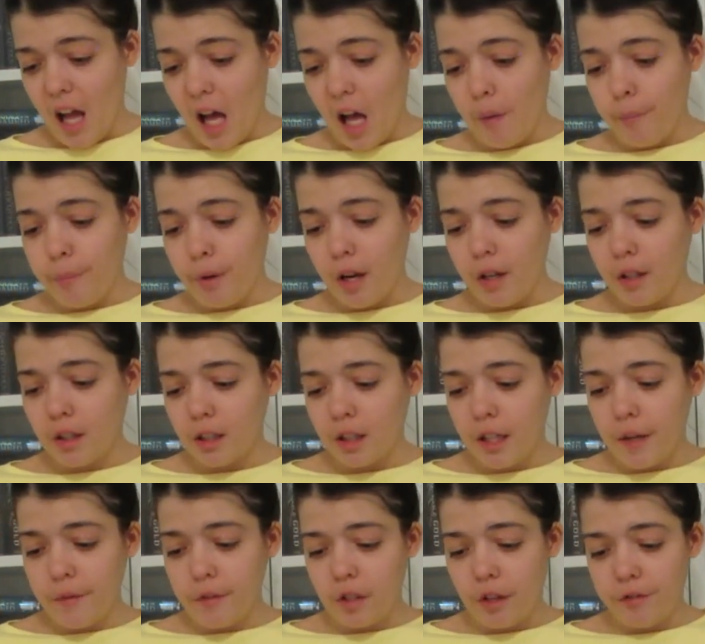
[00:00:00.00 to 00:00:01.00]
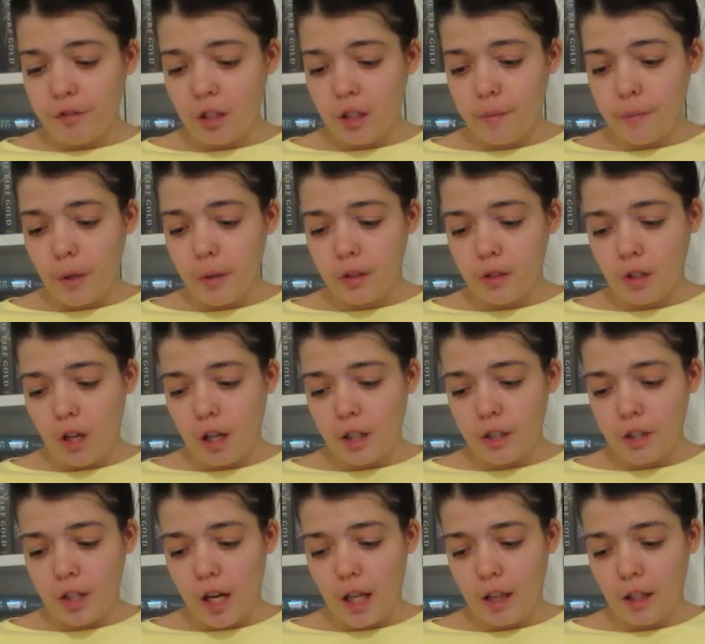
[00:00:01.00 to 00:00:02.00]
Upon the cliffs of Willowbrook,
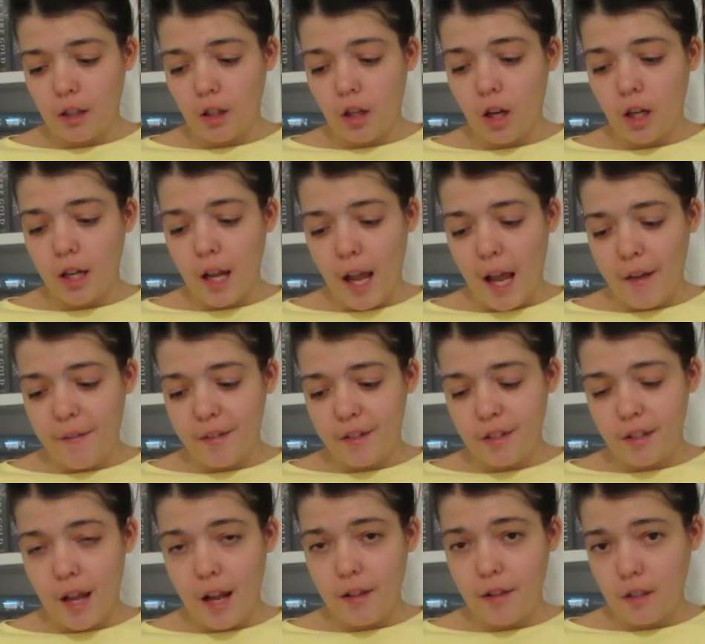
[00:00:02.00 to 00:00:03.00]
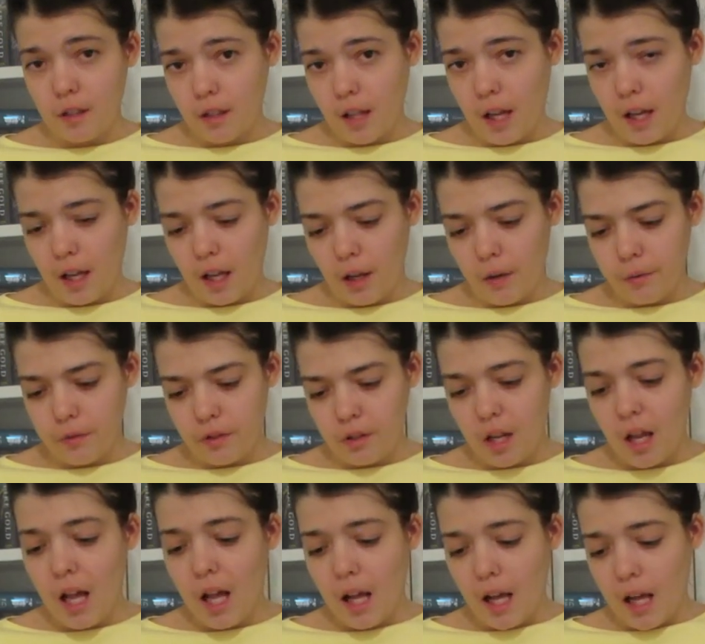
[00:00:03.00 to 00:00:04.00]
Scottish Island, Lord Heron stands a
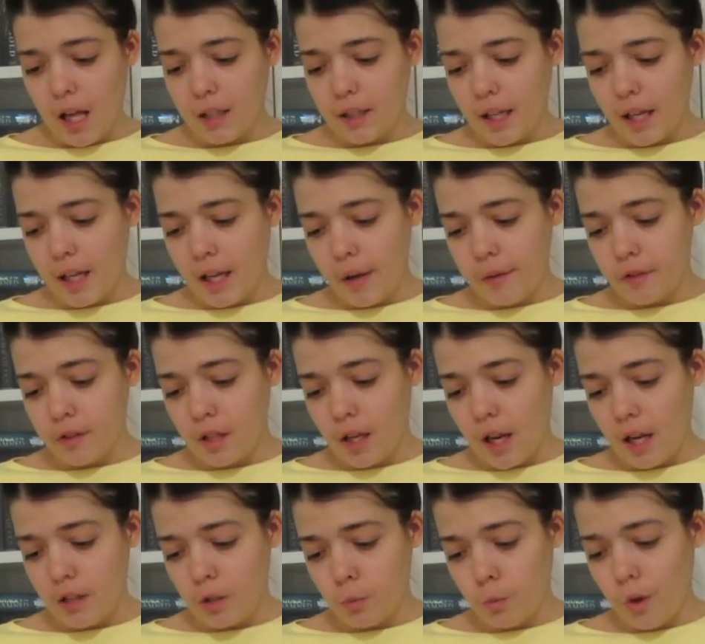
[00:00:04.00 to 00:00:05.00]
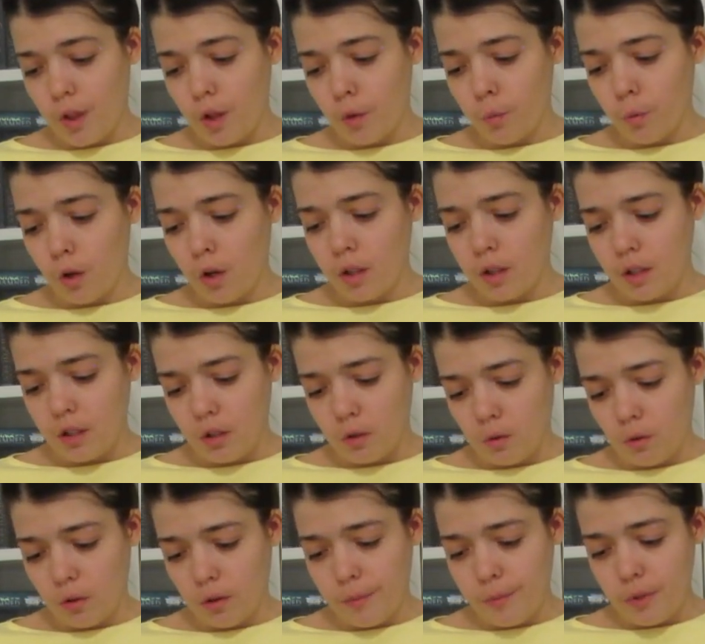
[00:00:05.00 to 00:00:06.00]
lighthouse, a lighthouse that has weathered all the
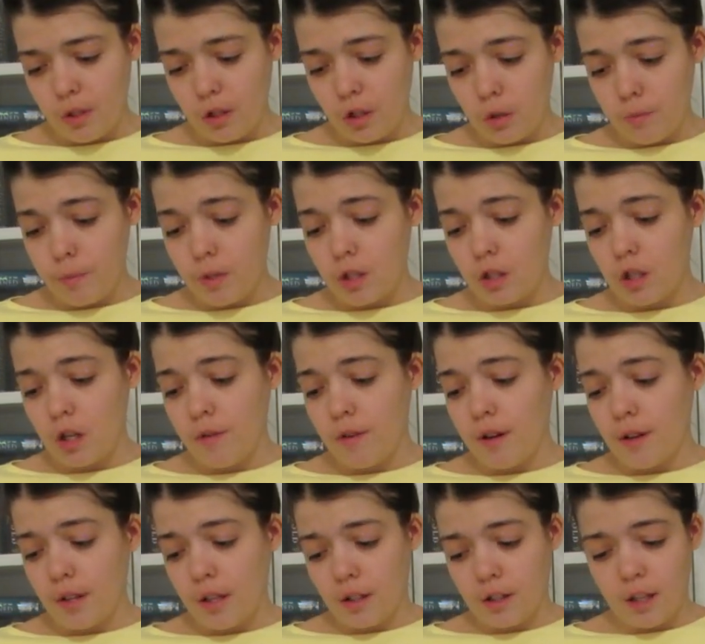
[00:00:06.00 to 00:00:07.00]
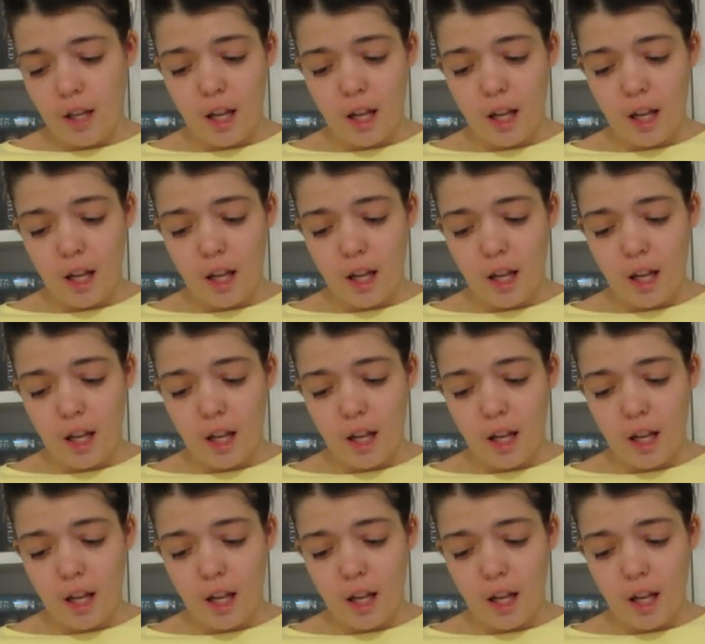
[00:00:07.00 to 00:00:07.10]
storms. Mysterious and